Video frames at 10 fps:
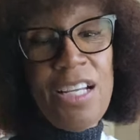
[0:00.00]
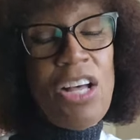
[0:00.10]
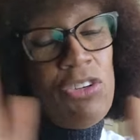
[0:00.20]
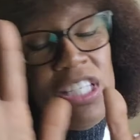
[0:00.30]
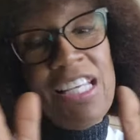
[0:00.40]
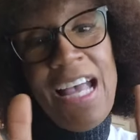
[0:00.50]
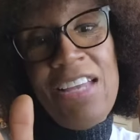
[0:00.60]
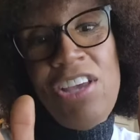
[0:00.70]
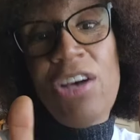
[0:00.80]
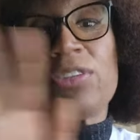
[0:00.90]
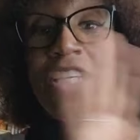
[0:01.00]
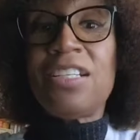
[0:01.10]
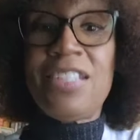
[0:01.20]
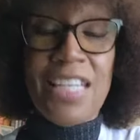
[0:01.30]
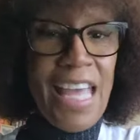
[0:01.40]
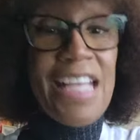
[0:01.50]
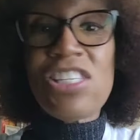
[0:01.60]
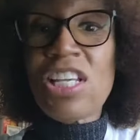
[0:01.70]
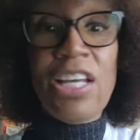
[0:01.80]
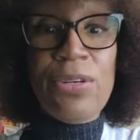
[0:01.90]
only thing I know, that the
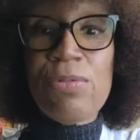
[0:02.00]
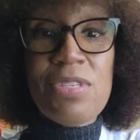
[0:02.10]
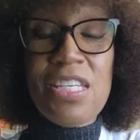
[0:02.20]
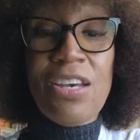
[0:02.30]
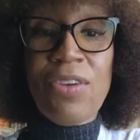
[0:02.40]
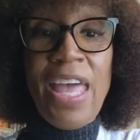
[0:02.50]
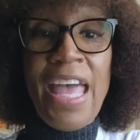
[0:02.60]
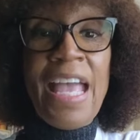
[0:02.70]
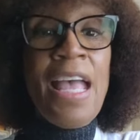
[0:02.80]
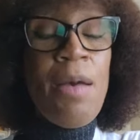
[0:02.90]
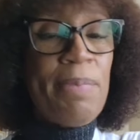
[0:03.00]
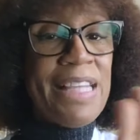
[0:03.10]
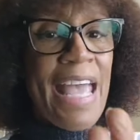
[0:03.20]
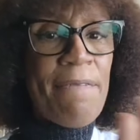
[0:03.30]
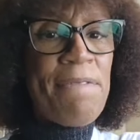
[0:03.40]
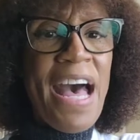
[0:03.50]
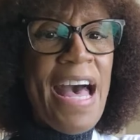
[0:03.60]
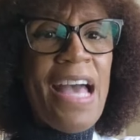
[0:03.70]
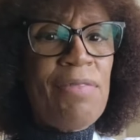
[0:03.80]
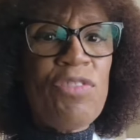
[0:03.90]
gates closed, okay, but they have
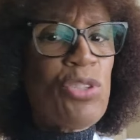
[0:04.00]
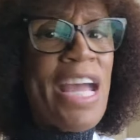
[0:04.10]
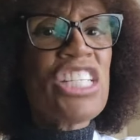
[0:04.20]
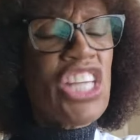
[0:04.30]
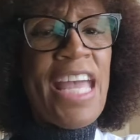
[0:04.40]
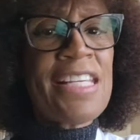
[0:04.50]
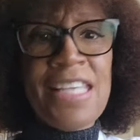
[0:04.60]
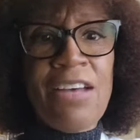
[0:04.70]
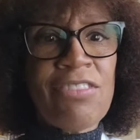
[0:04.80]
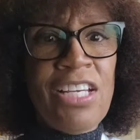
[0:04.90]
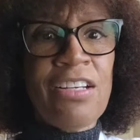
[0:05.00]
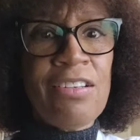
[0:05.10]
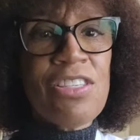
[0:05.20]
5 trash cans out there.